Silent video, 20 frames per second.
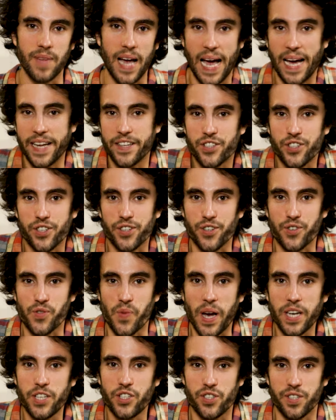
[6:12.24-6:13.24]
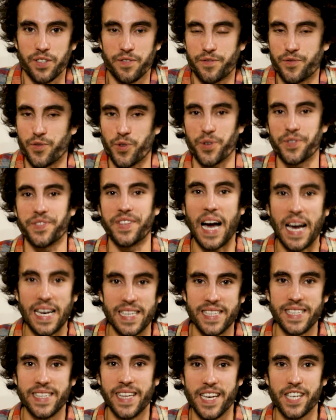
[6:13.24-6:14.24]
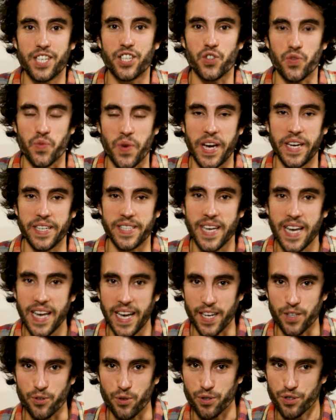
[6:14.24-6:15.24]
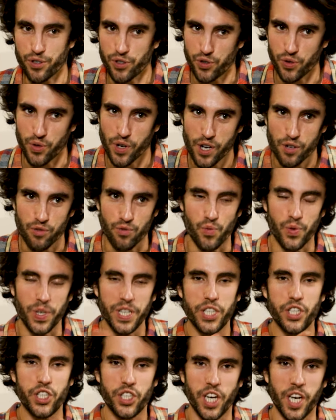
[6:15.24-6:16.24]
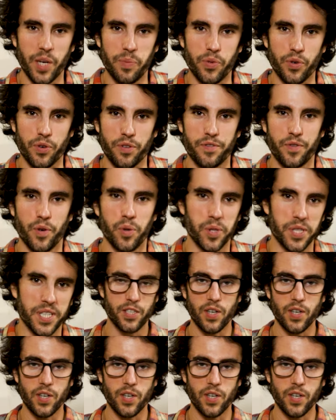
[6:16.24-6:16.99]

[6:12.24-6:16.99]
answer the question for 90 days straight in order to reshape your focus.